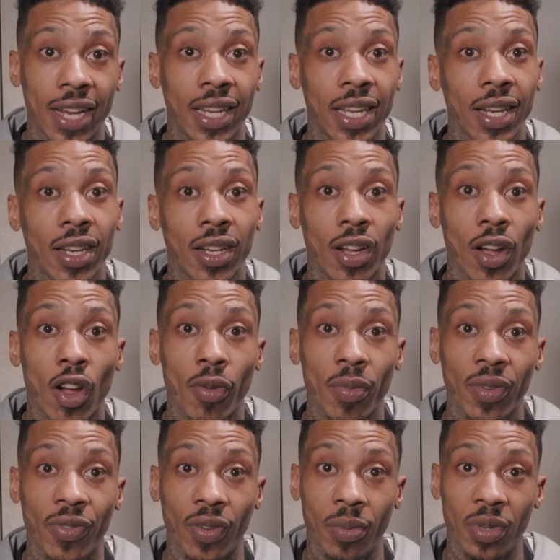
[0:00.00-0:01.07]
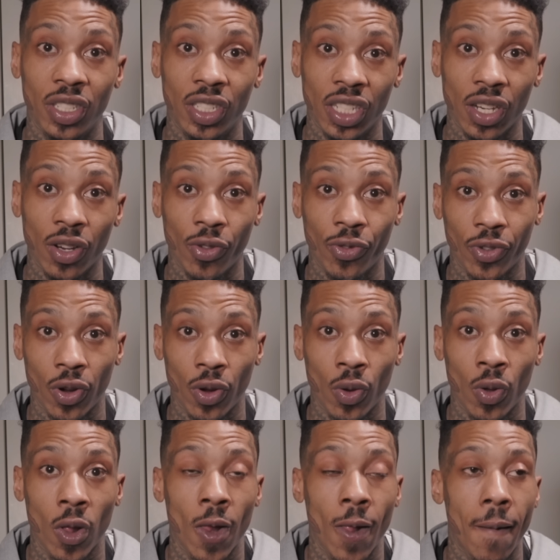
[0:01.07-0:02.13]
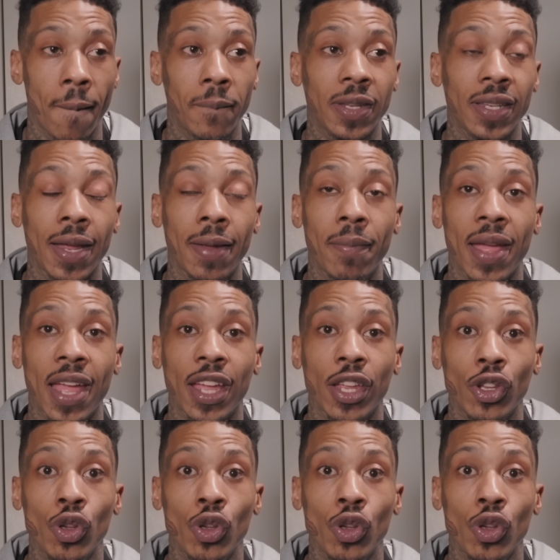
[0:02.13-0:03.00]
Killer called me from a jail phone. I was like, man,